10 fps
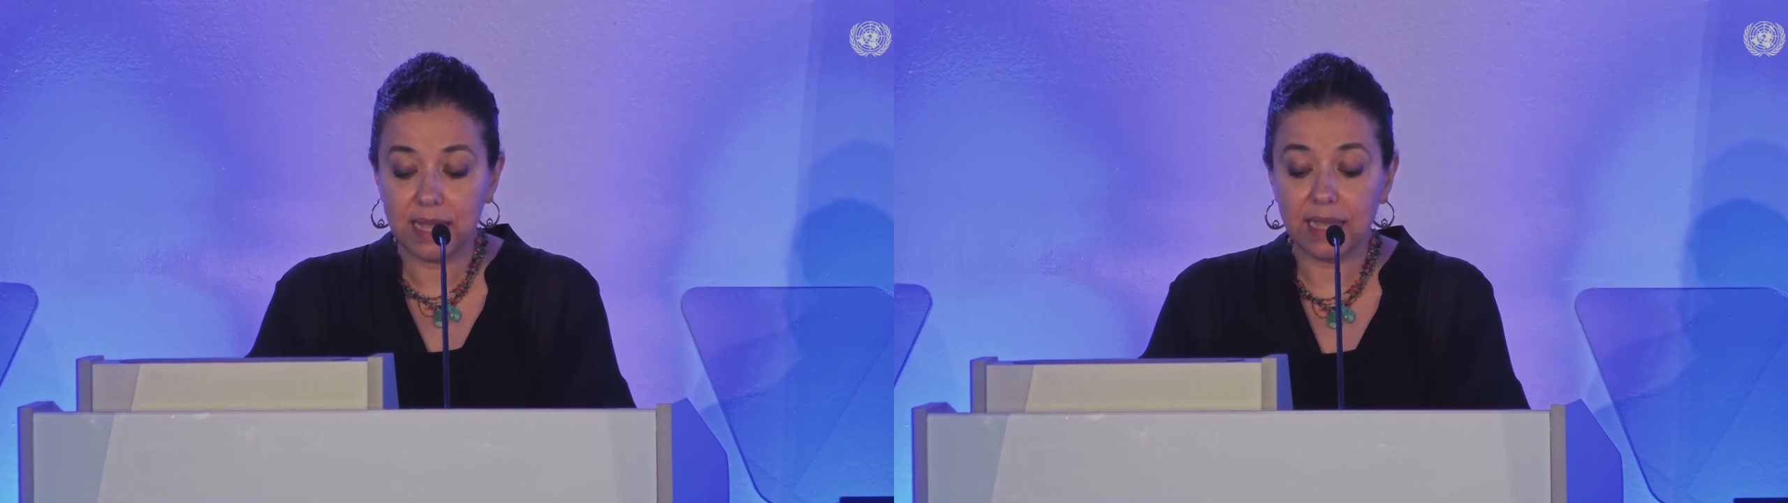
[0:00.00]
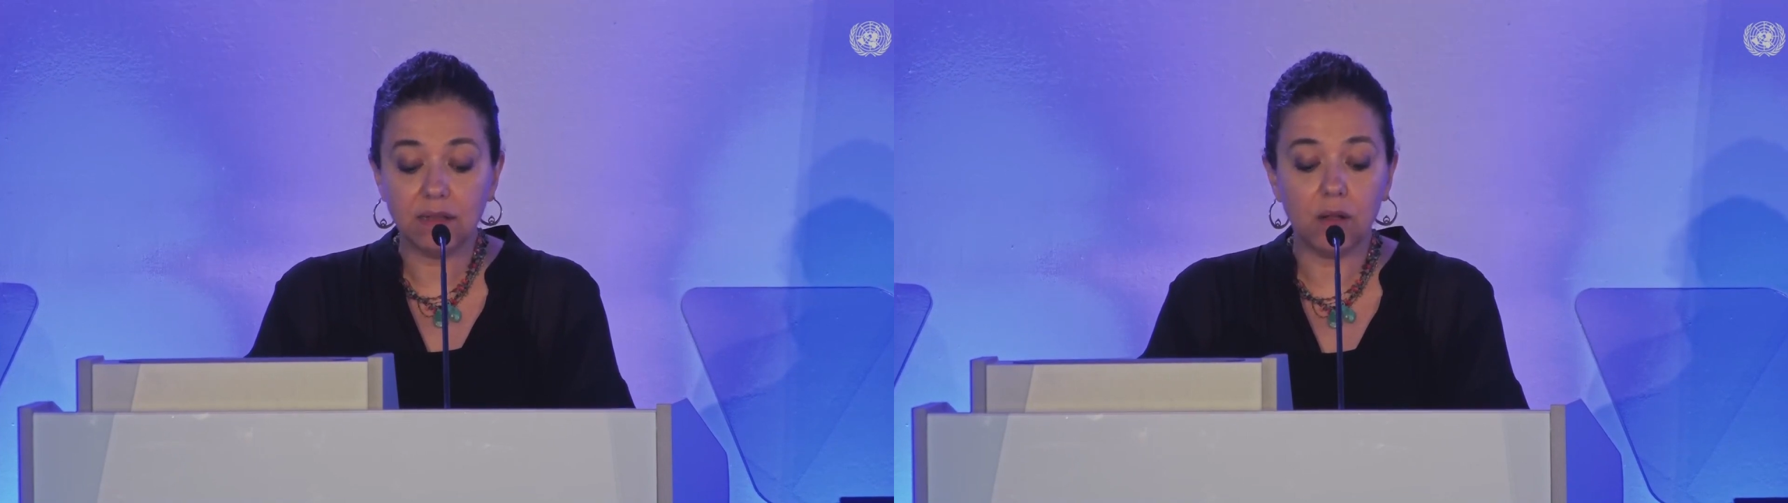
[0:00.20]

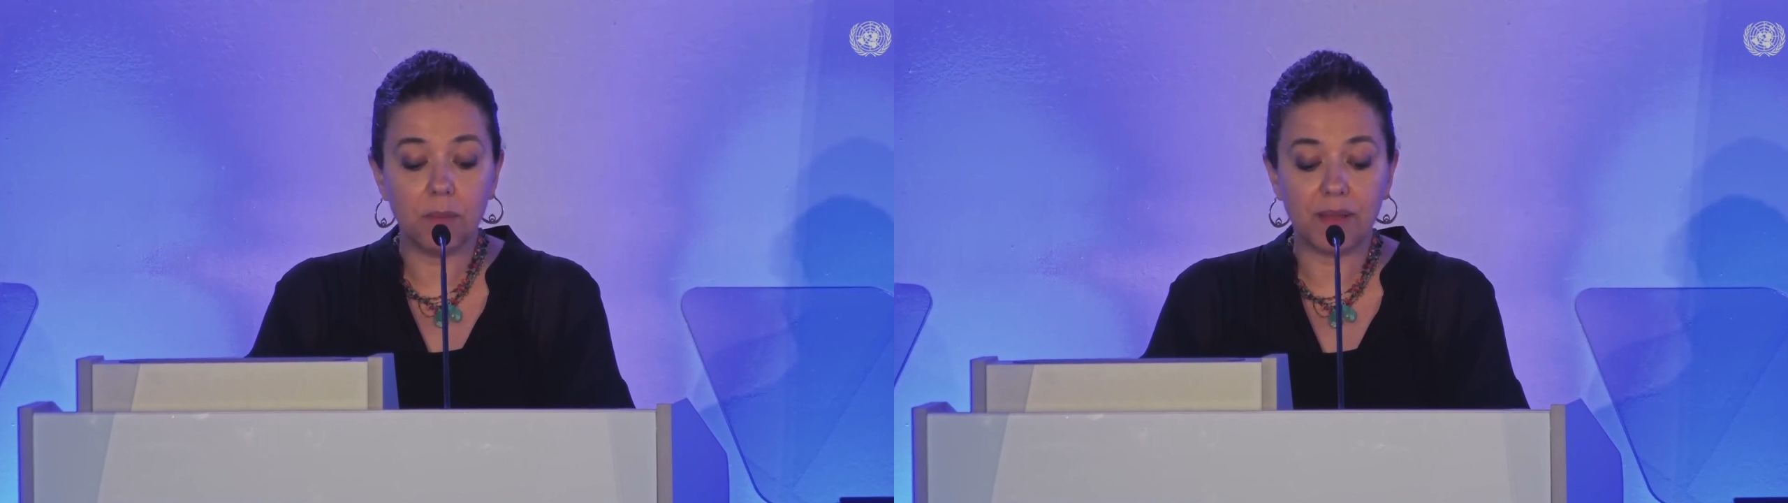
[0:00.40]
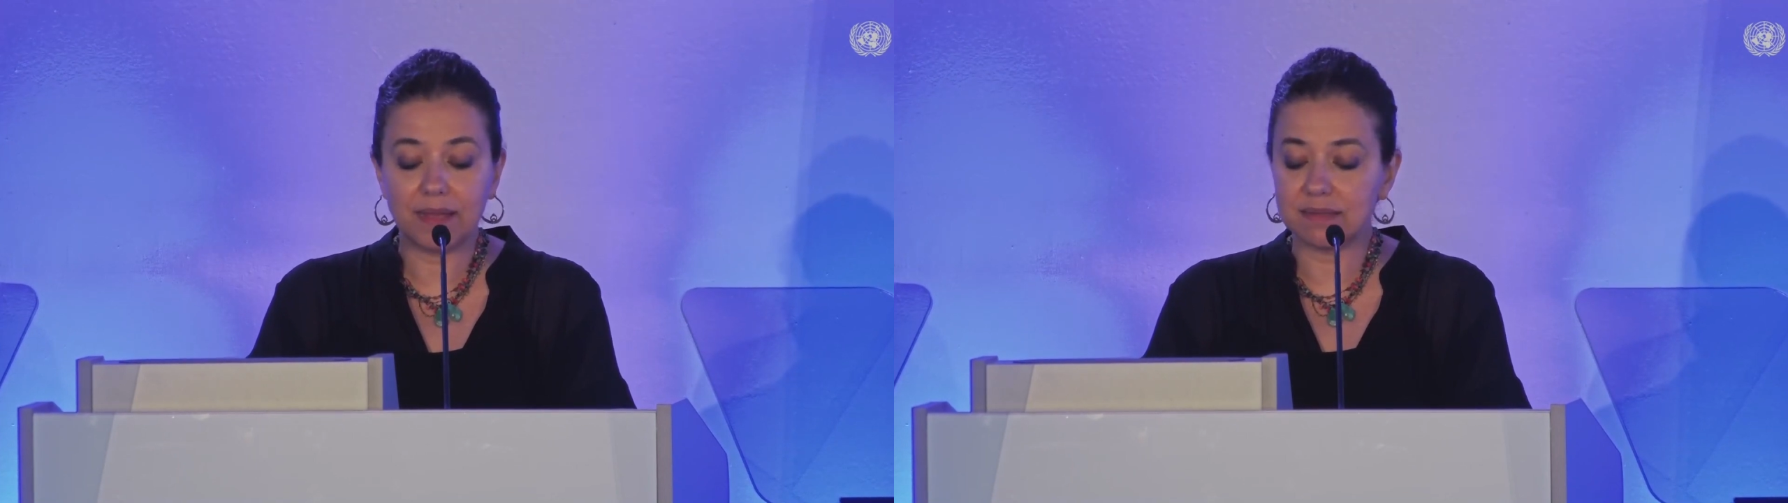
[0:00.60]

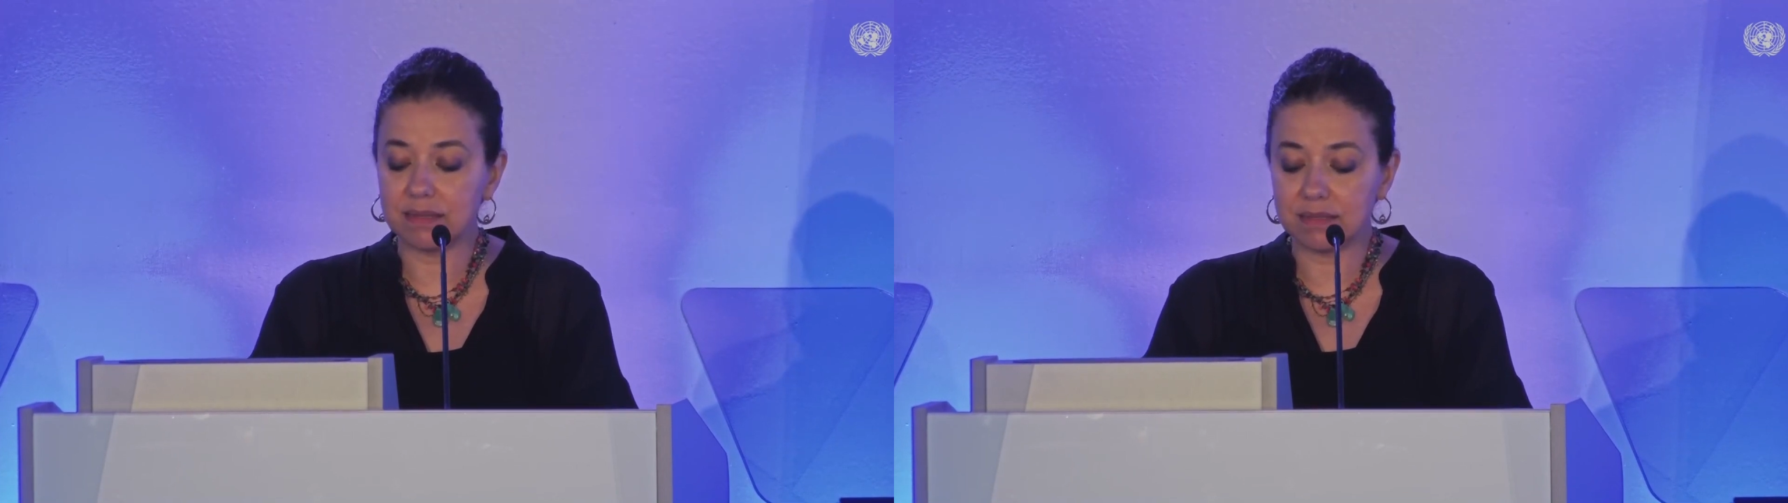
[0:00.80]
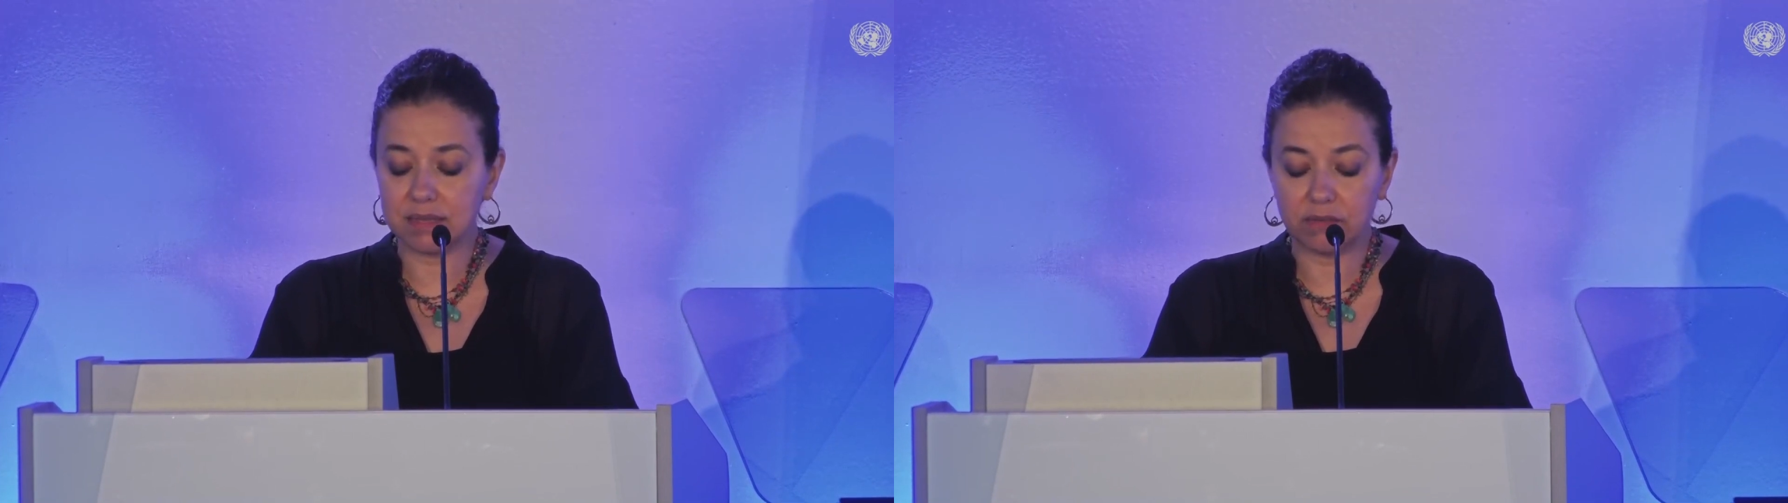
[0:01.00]

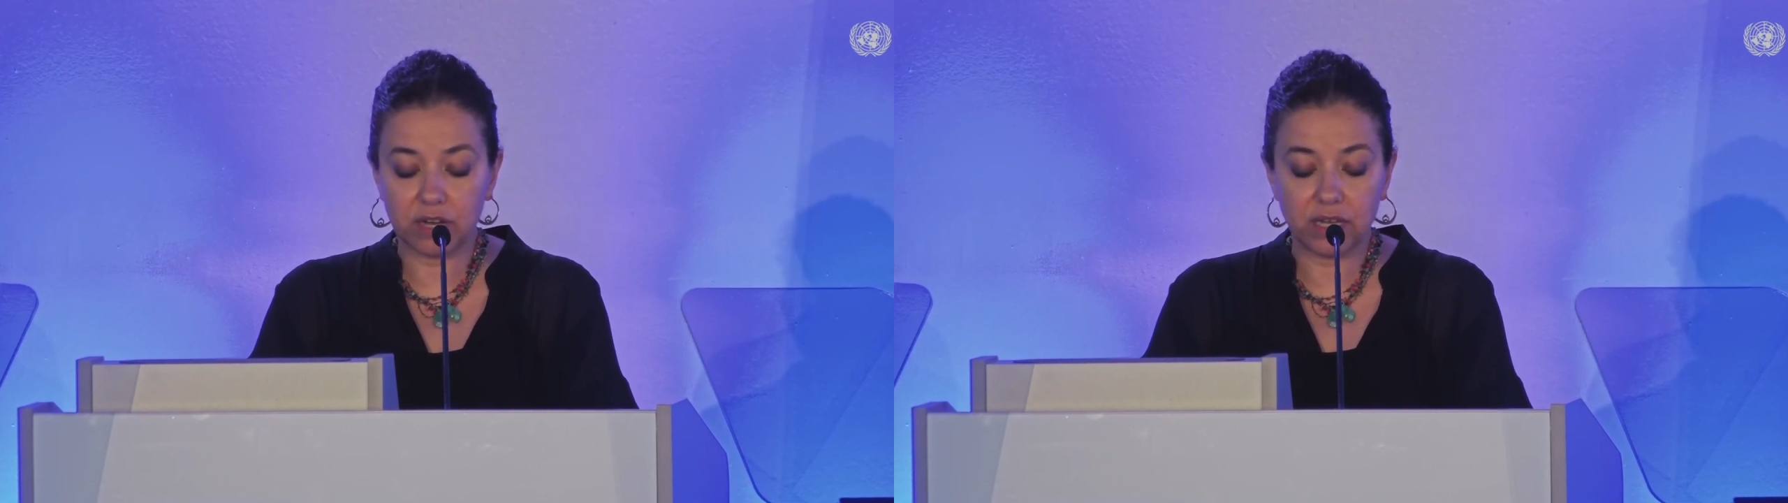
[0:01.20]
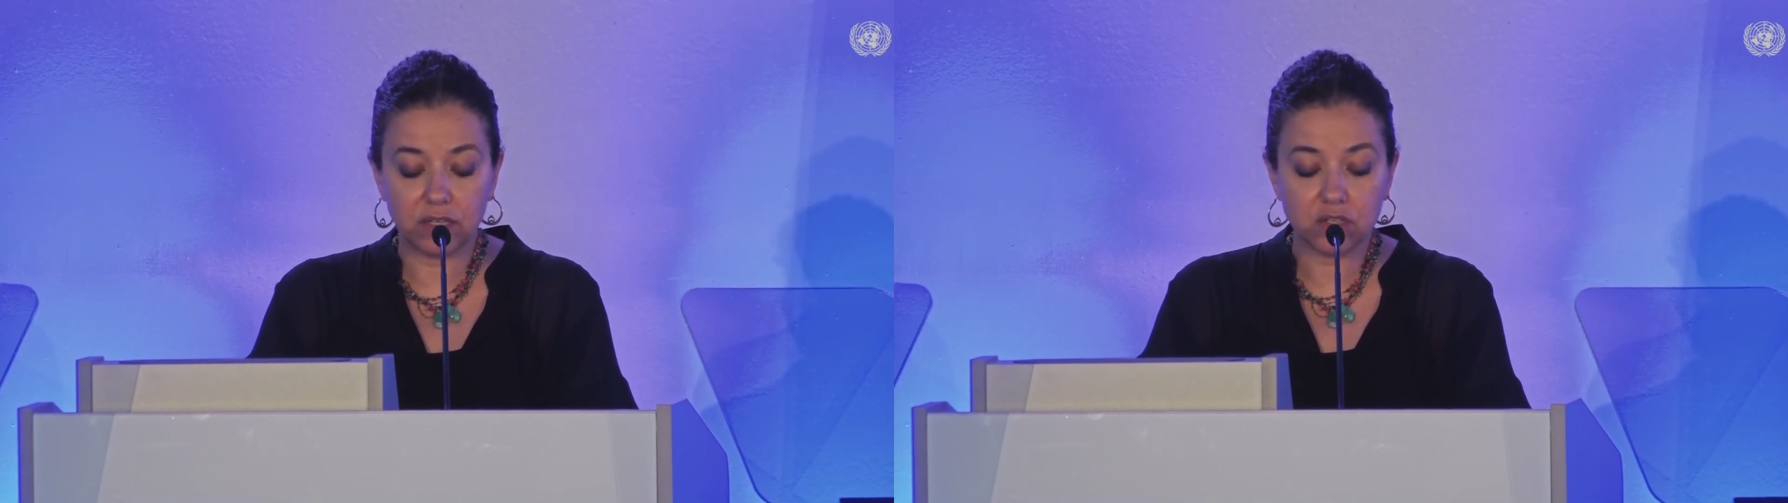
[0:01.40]
encompasses a
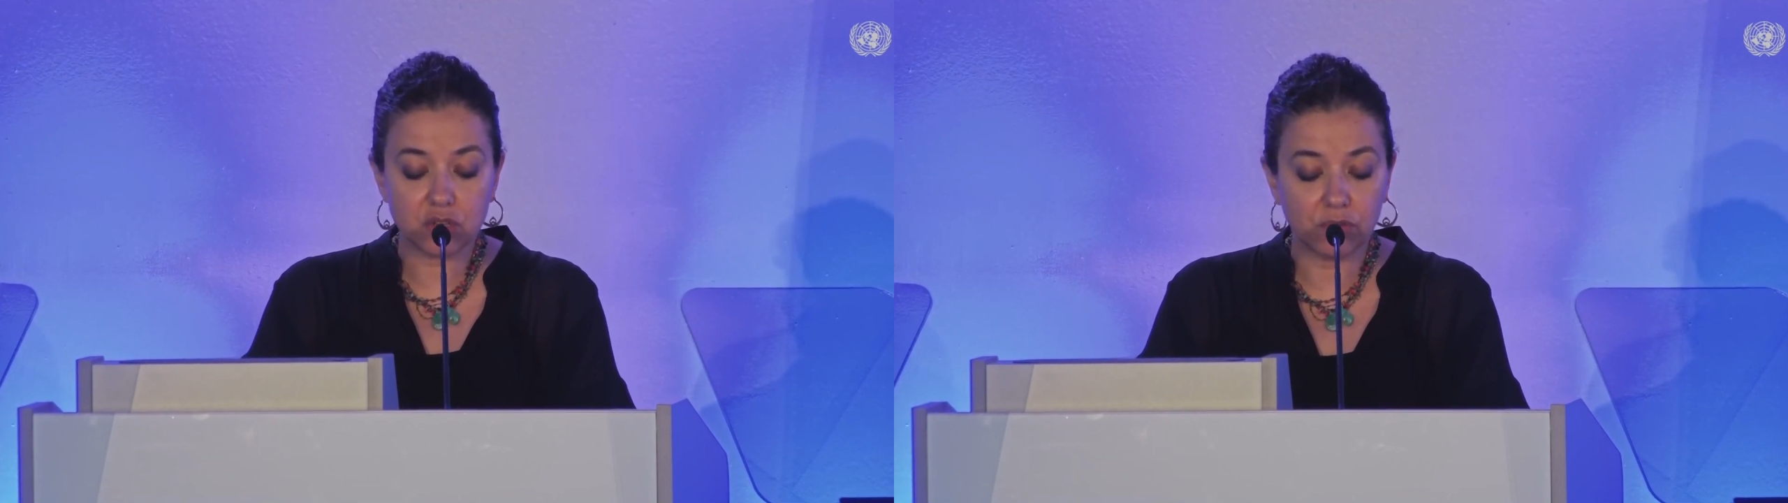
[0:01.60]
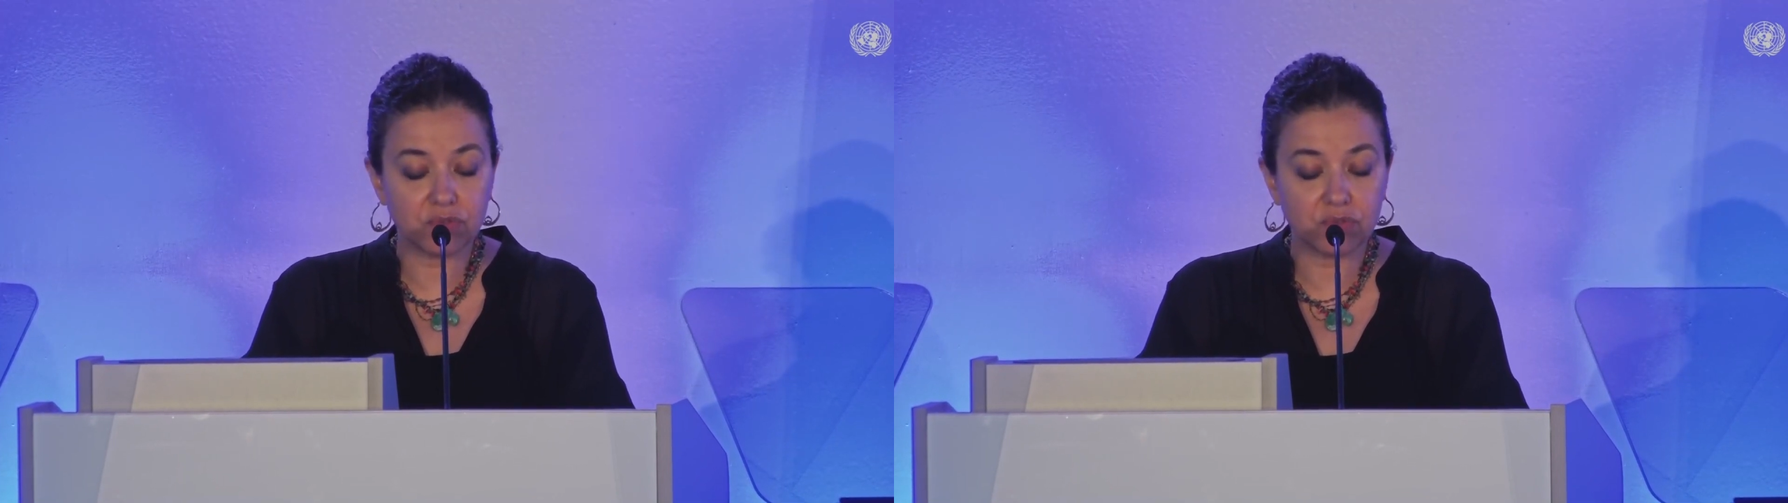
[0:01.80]
range